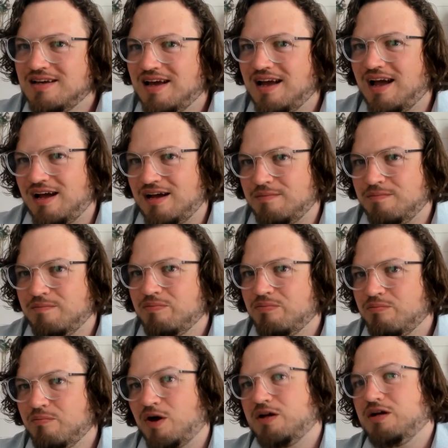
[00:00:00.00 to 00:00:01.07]

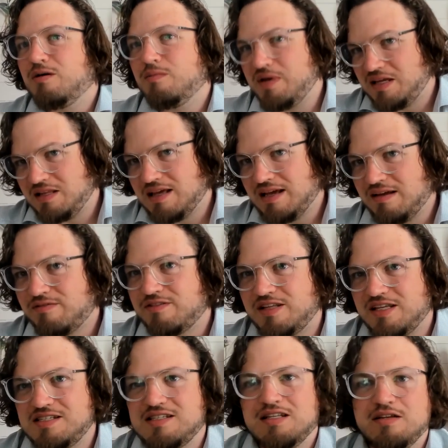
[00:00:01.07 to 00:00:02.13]
might not be there for
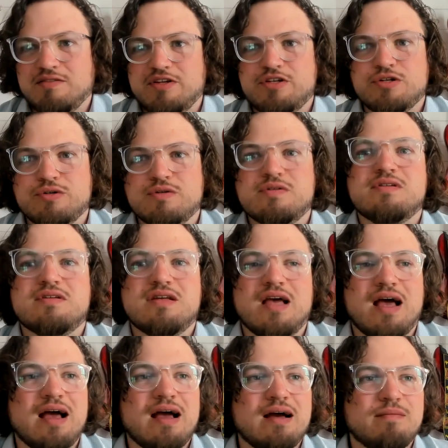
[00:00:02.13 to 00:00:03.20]
these individuals.
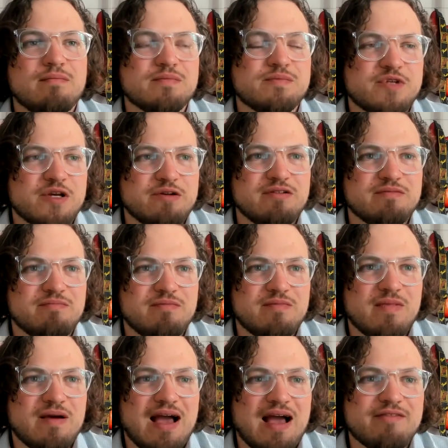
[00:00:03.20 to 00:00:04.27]
So
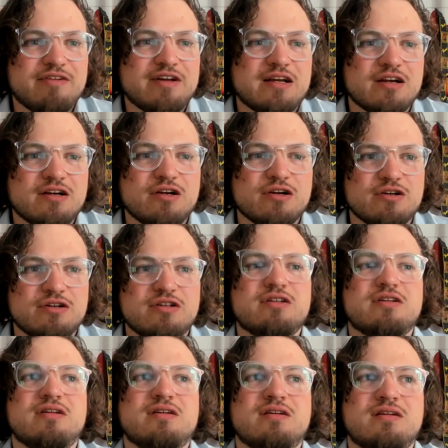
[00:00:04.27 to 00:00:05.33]
having a good
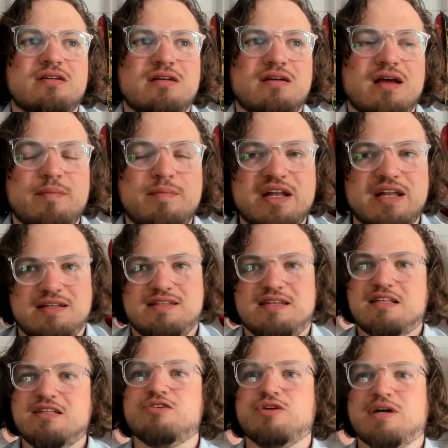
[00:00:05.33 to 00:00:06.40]
ability
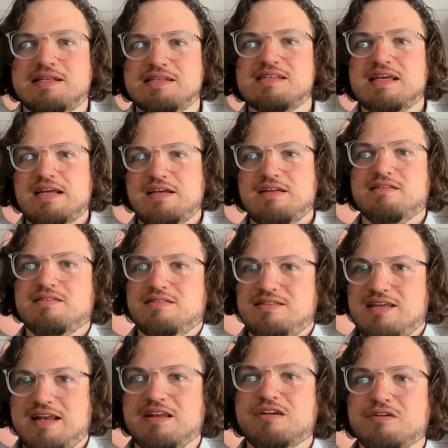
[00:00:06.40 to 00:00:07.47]
to translate
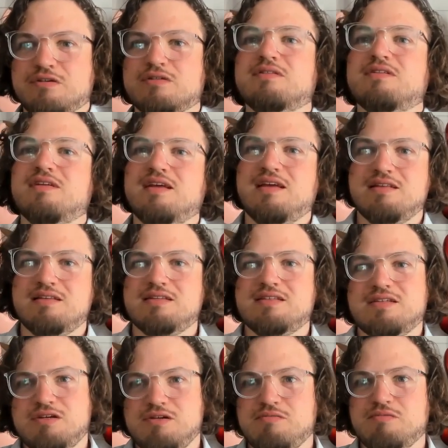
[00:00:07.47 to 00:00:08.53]
technical
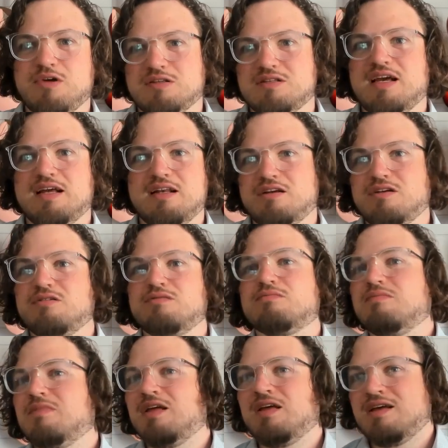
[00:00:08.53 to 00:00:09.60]
into non-technical
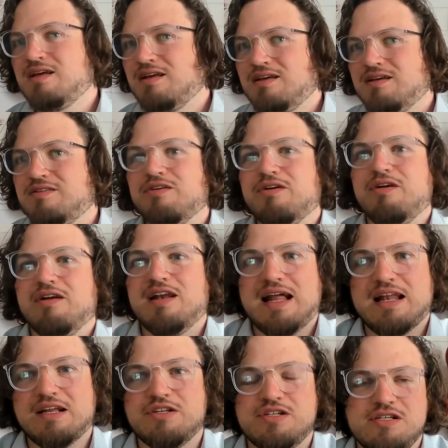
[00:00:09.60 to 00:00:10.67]
through
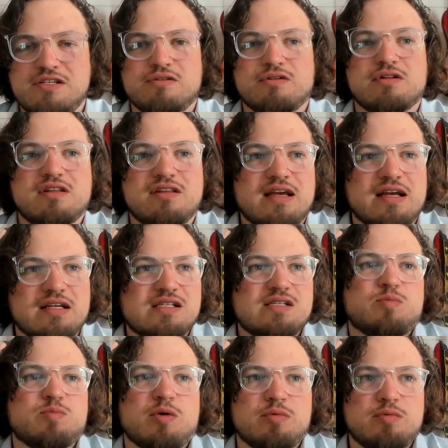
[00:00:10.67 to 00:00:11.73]
analogies or other things is
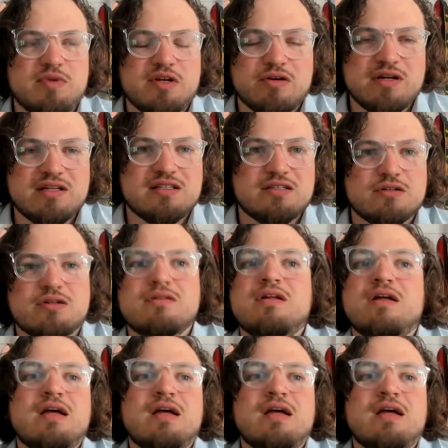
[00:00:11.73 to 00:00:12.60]
probably critical.